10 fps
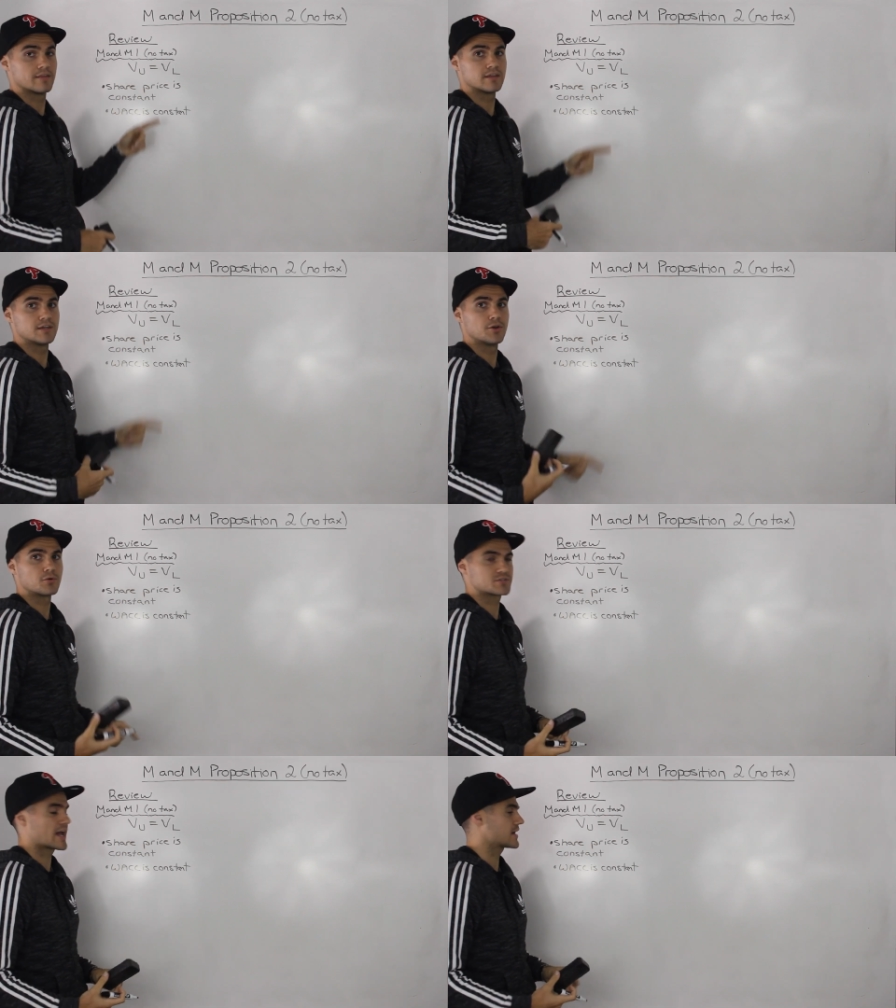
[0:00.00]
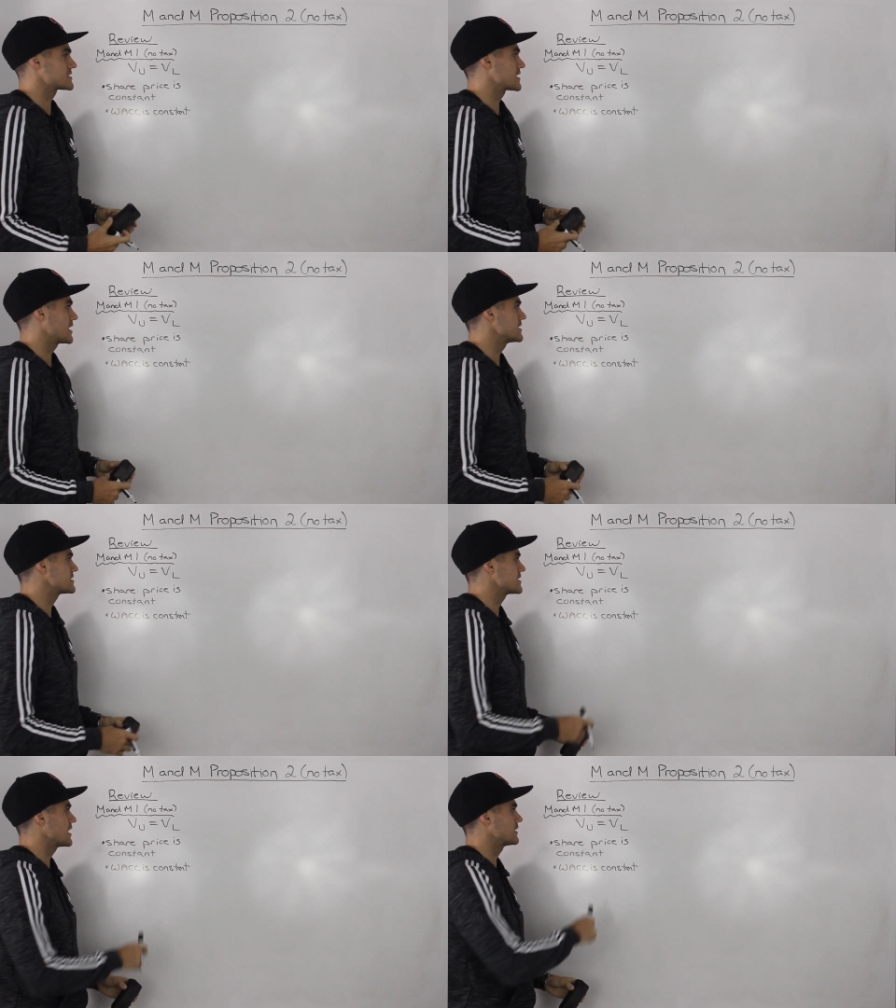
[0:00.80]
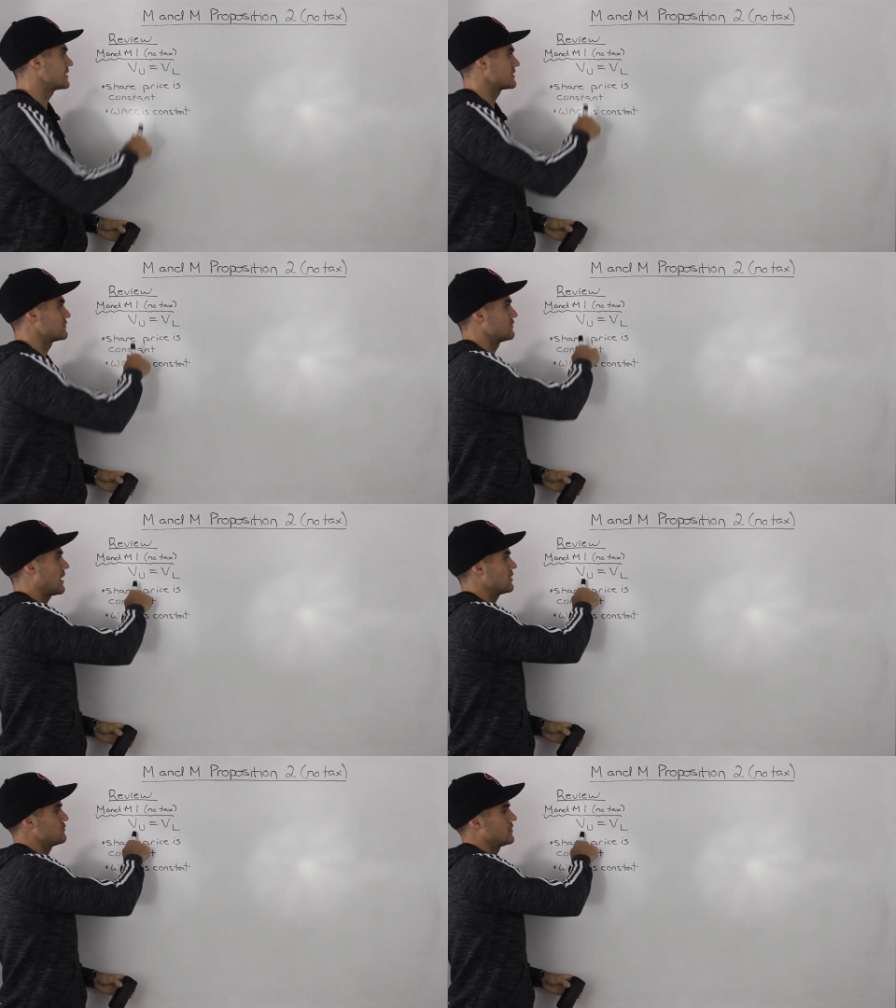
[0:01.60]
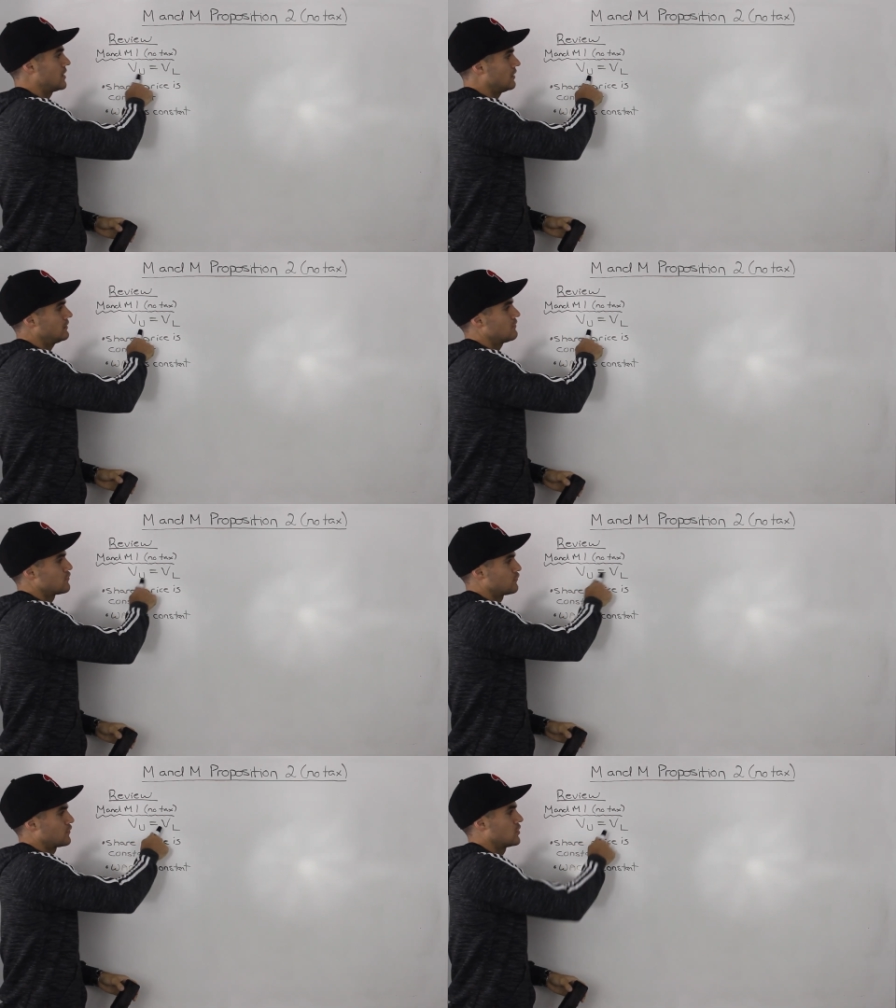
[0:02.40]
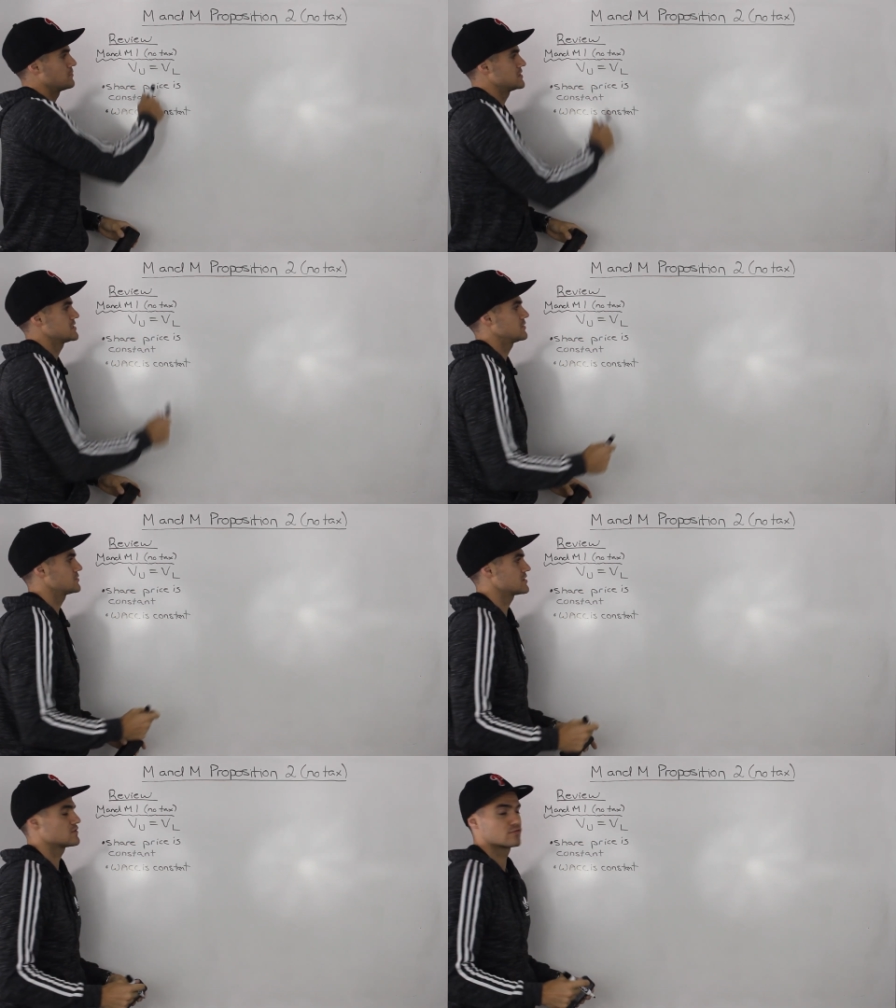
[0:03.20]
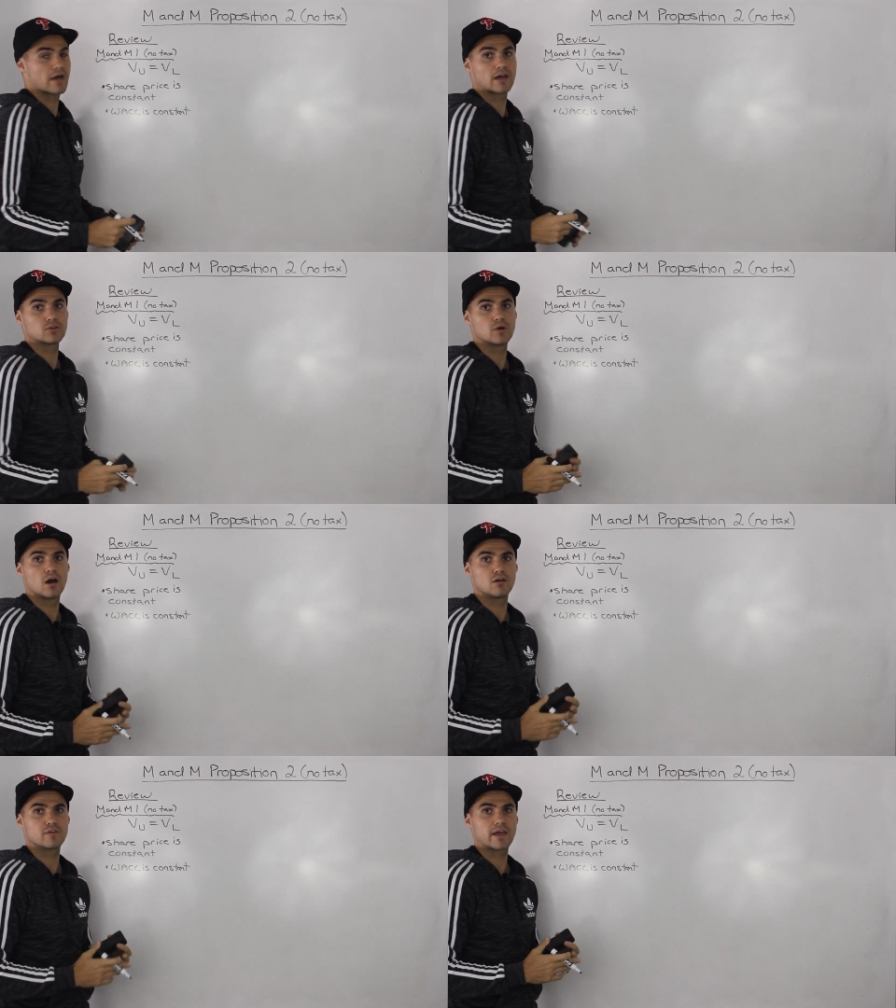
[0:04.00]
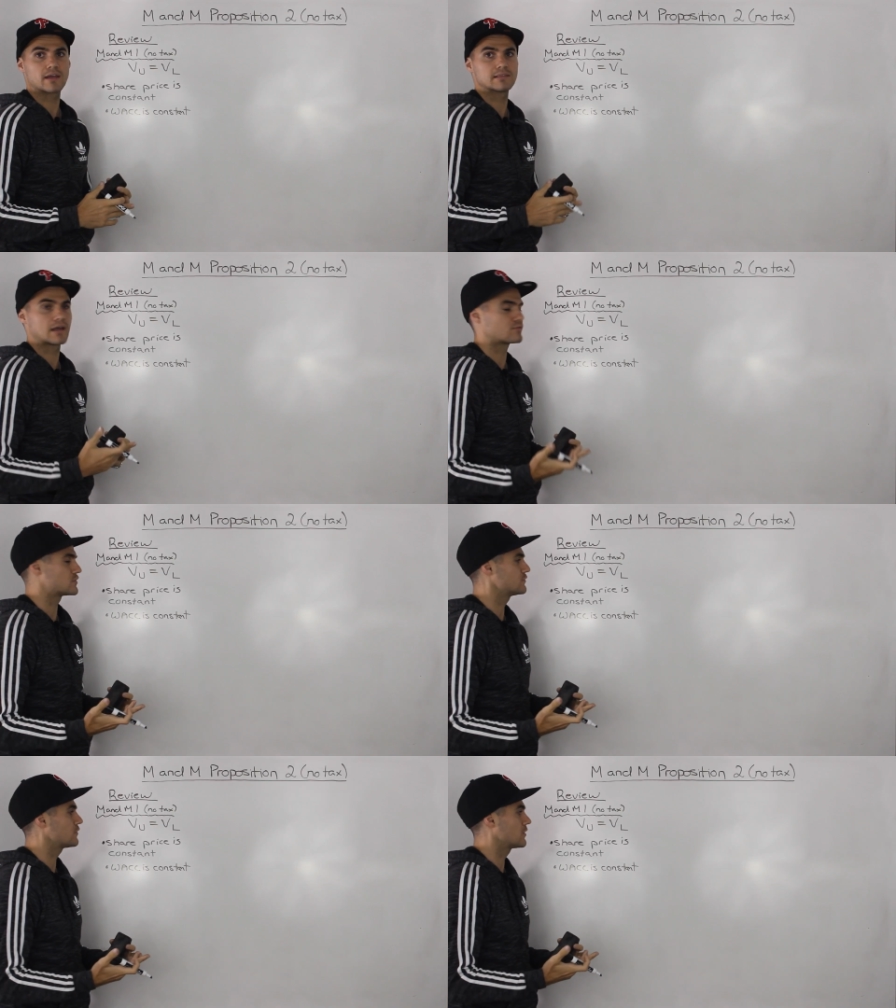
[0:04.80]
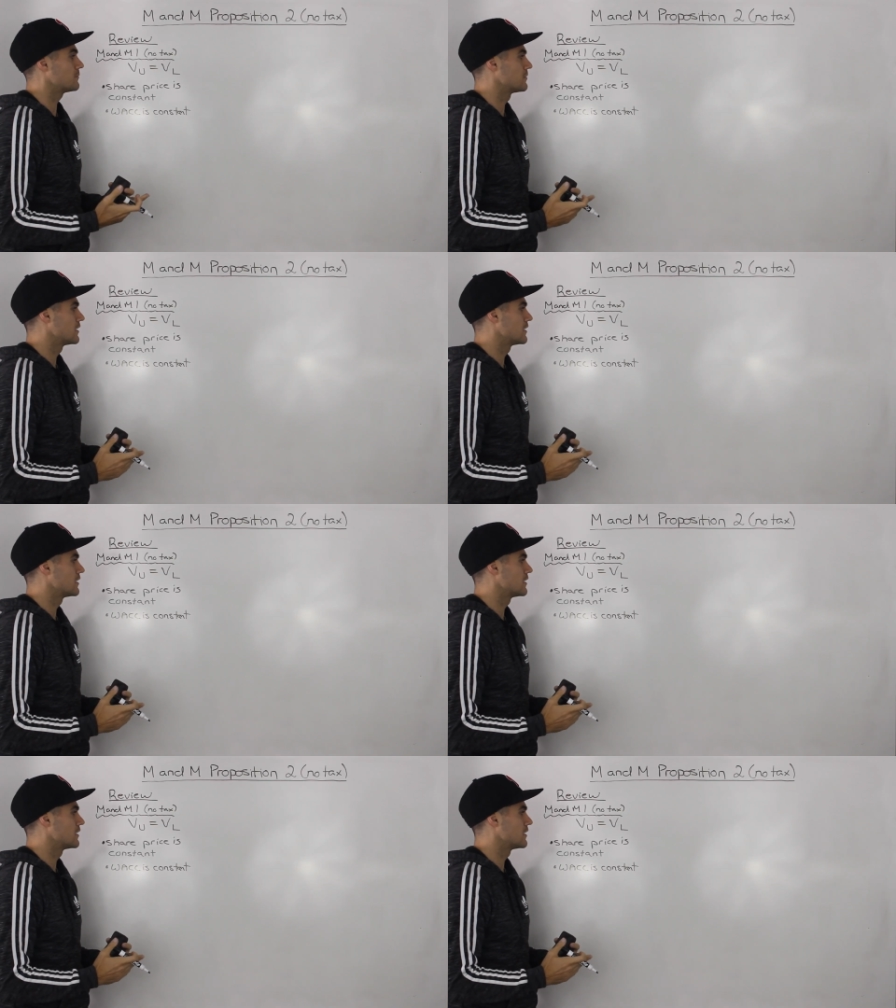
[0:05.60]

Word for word: in the no tax case stated that the value of an unlevered firm is equal to the value of a levered firm.